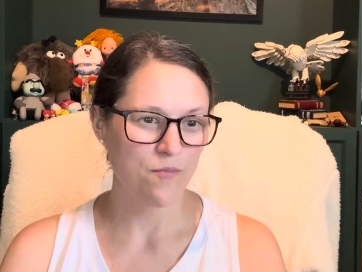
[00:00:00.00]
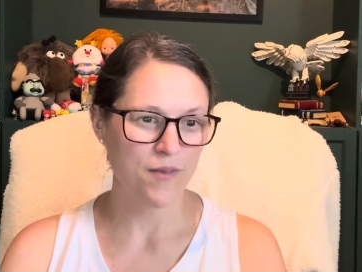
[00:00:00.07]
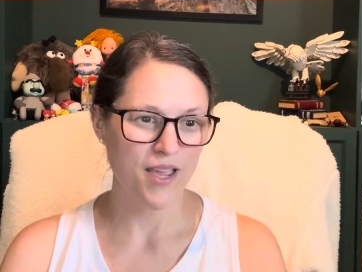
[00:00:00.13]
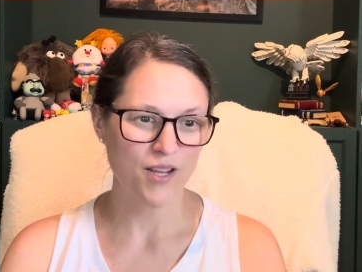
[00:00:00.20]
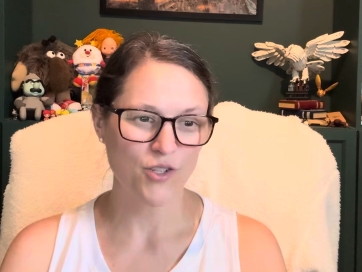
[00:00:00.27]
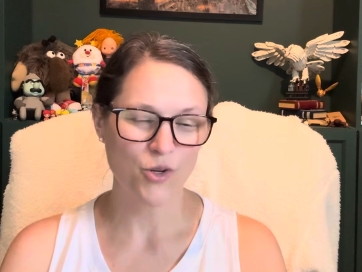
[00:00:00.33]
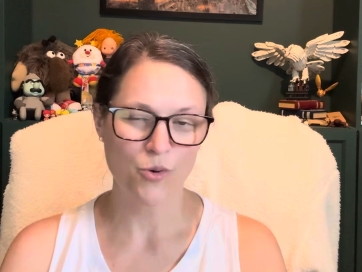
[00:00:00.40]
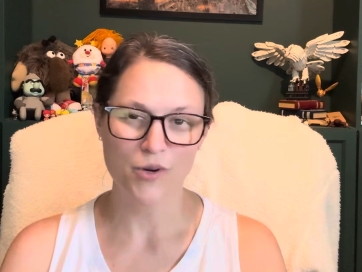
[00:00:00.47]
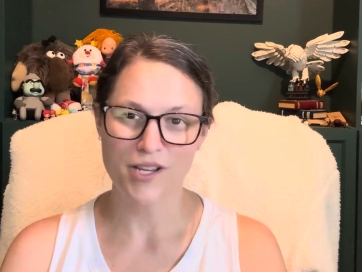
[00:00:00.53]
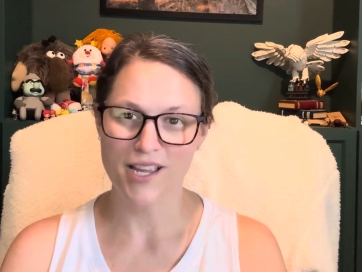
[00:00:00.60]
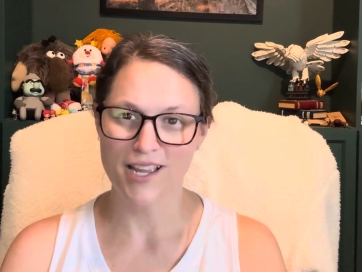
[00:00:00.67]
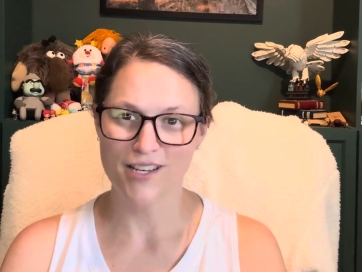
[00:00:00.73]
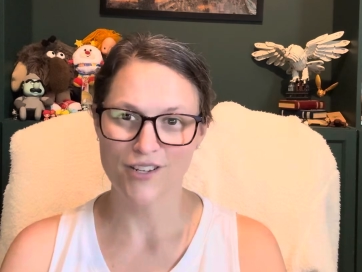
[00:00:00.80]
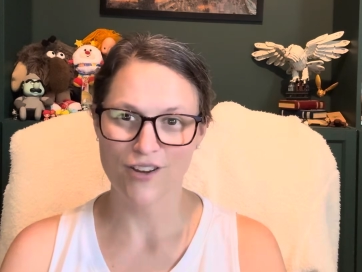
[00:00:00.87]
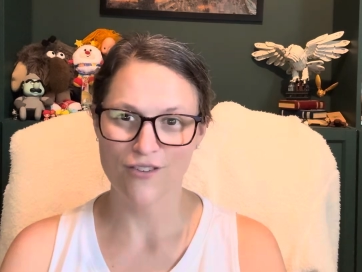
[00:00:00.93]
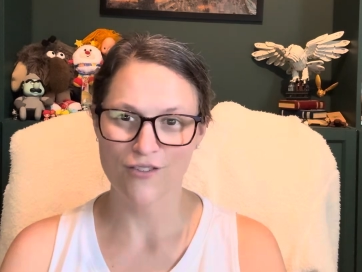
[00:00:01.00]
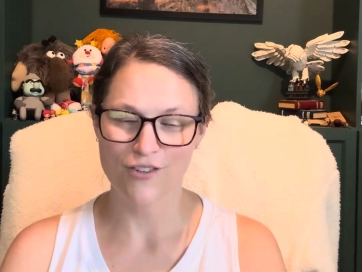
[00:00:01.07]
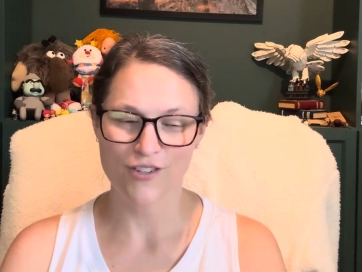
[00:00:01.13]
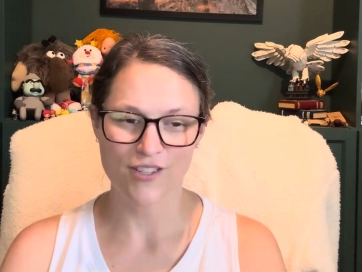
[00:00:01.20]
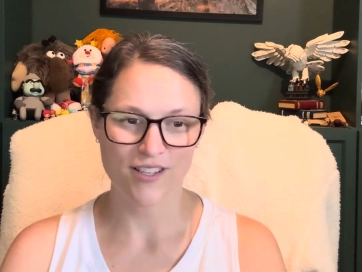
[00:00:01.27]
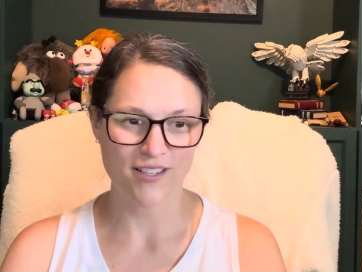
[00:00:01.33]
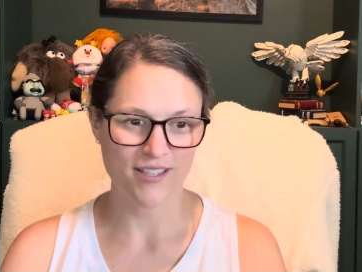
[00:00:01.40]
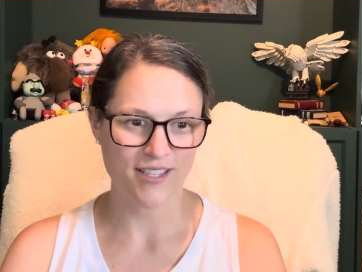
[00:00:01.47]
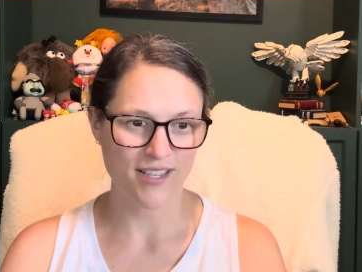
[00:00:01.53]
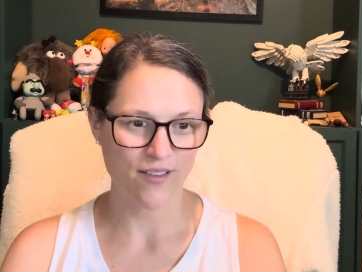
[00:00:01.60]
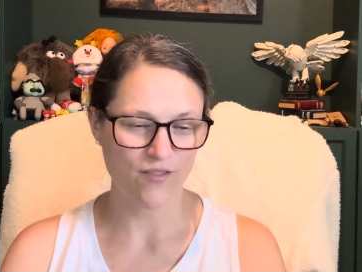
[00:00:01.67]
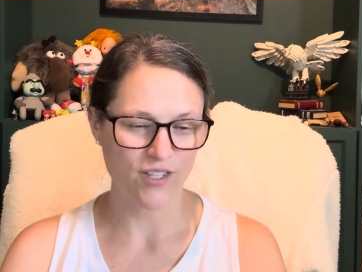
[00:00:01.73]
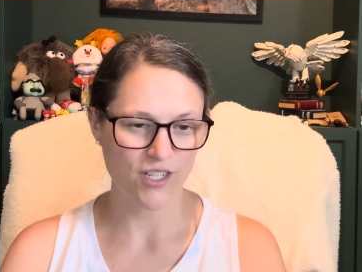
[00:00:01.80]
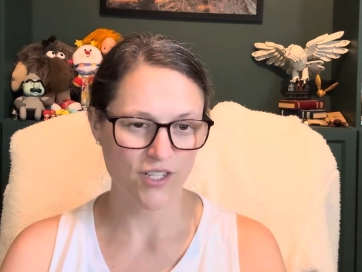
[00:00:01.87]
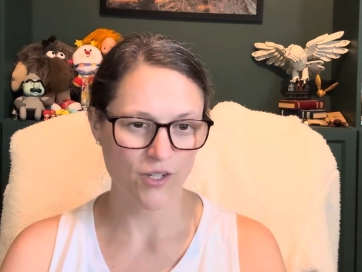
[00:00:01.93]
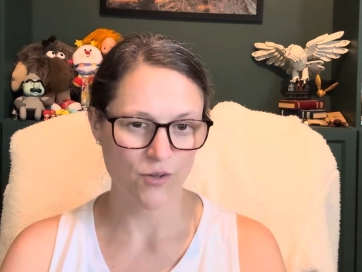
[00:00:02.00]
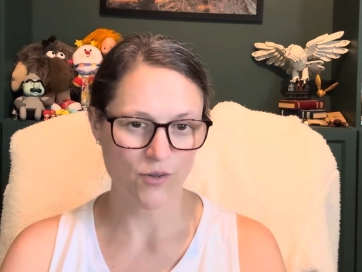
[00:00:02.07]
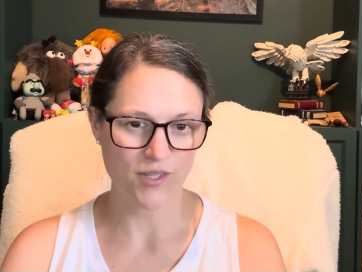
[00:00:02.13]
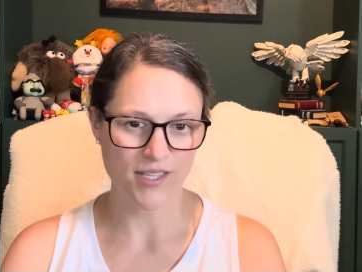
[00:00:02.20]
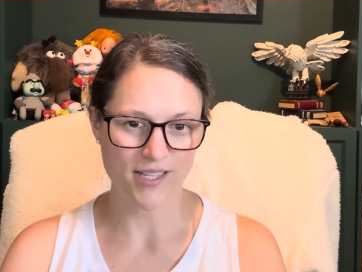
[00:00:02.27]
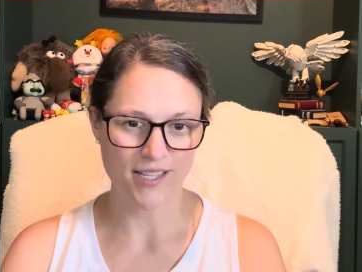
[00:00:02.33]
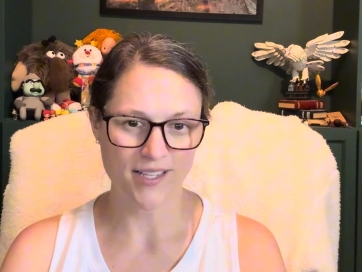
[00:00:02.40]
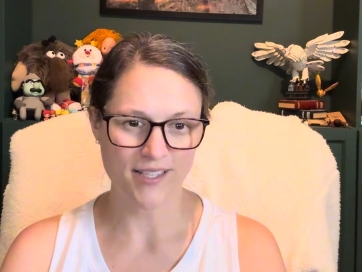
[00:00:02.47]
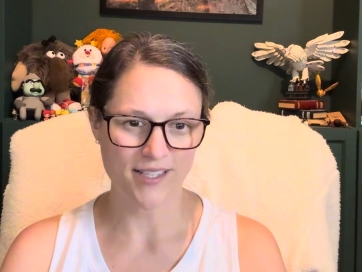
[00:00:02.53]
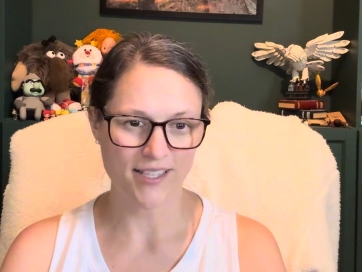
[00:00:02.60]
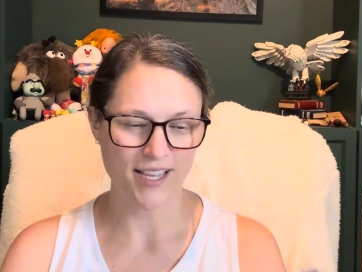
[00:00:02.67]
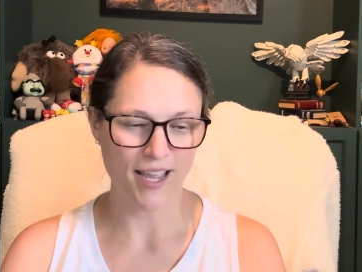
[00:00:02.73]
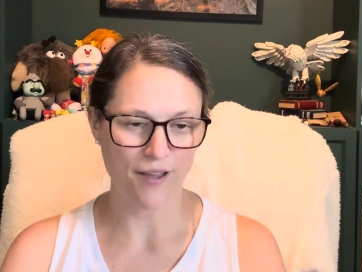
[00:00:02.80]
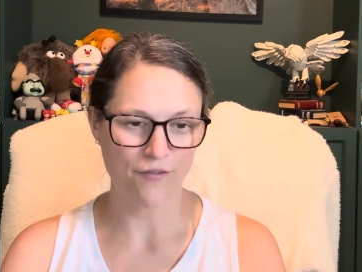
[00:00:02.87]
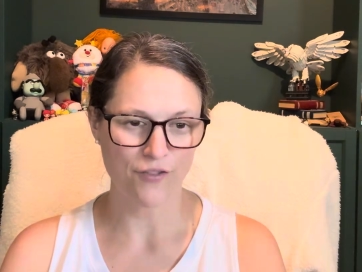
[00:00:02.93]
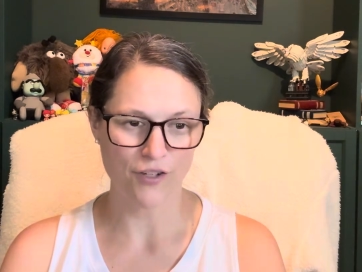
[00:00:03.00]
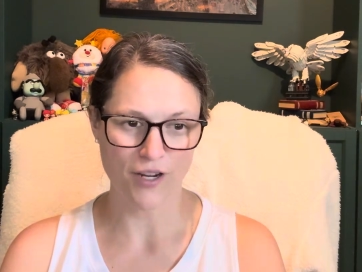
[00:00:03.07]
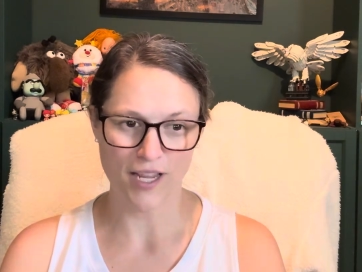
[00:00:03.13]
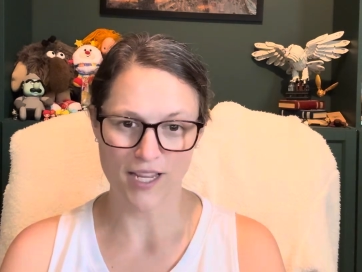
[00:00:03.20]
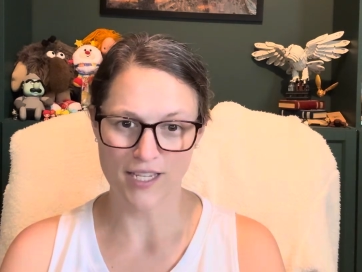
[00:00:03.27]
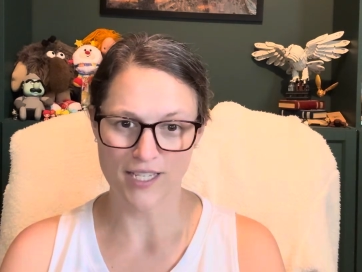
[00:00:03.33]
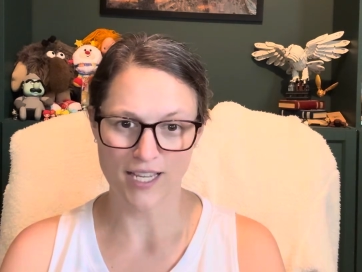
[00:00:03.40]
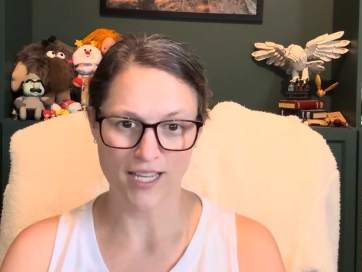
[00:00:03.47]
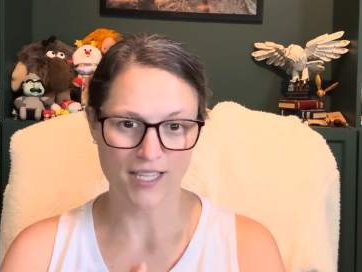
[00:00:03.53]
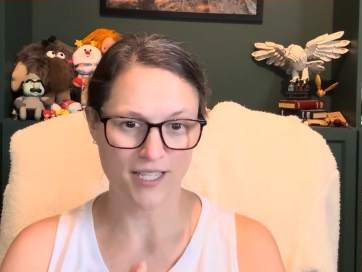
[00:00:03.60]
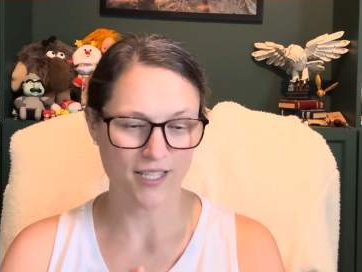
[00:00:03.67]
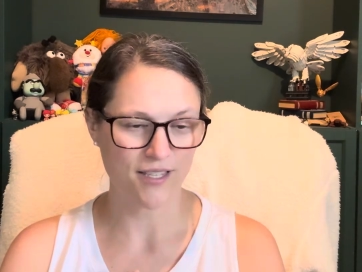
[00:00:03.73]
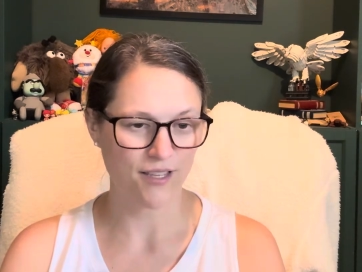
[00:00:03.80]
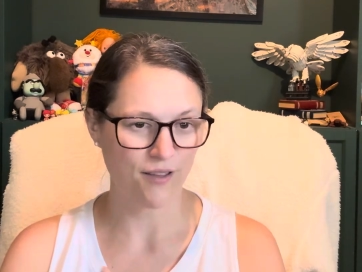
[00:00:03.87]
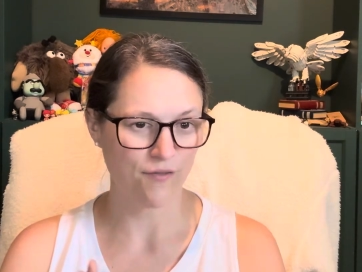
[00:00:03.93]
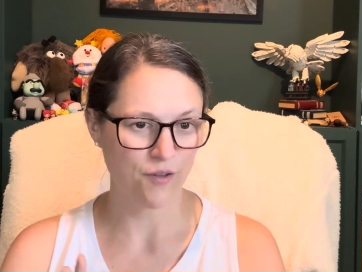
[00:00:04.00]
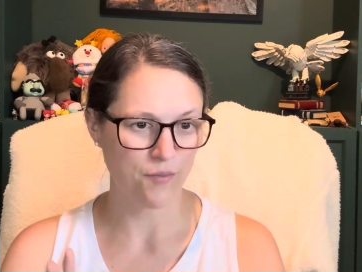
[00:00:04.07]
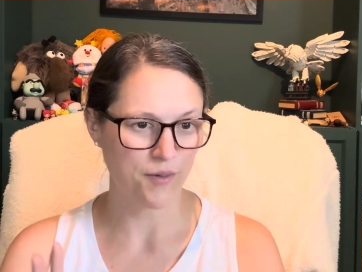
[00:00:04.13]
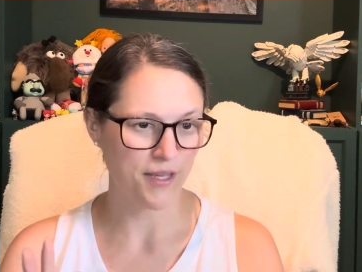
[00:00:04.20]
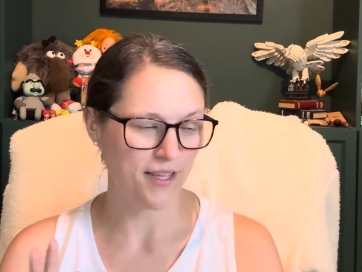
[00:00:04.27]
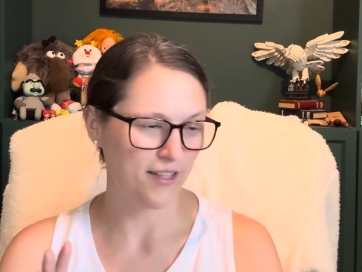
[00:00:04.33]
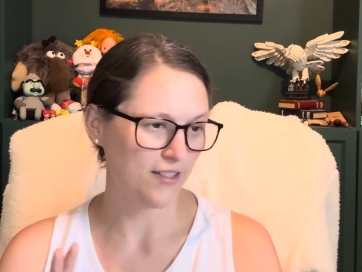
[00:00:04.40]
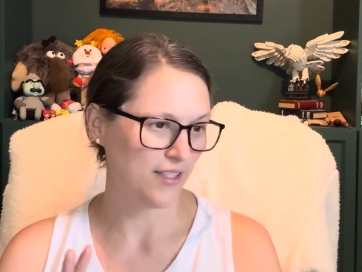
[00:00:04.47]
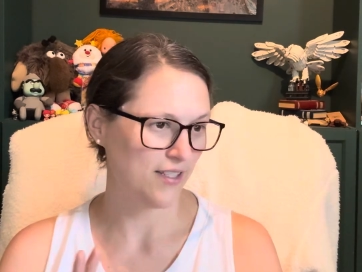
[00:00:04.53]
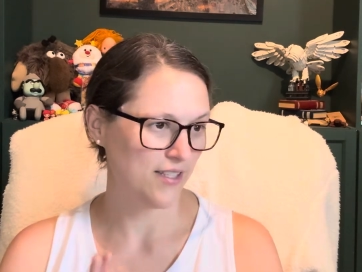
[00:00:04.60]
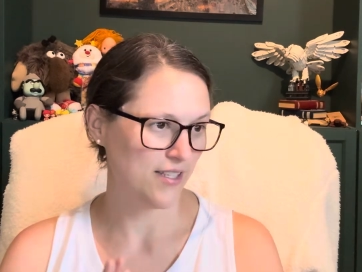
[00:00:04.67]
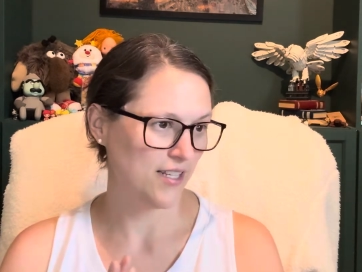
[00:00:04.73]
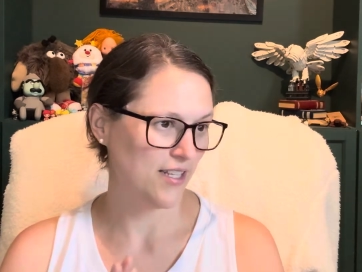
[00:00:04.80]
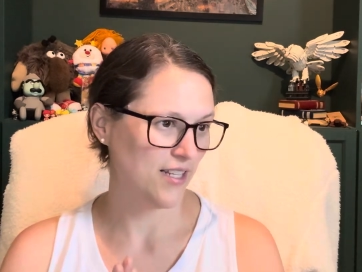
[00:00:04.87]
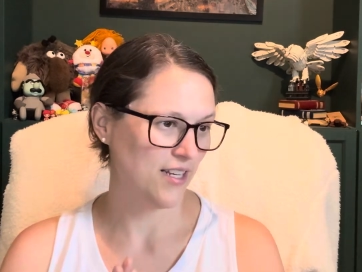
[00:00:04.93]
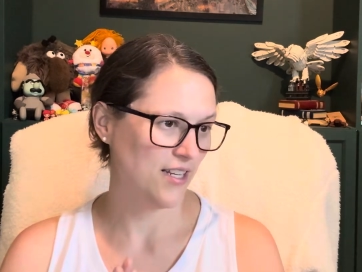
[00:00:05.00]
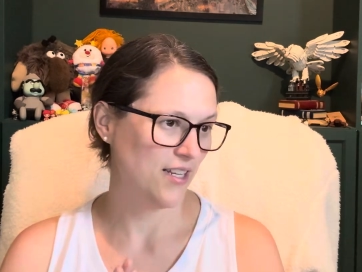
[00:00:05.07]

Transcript: made $28.72 after 8 days of it being listed.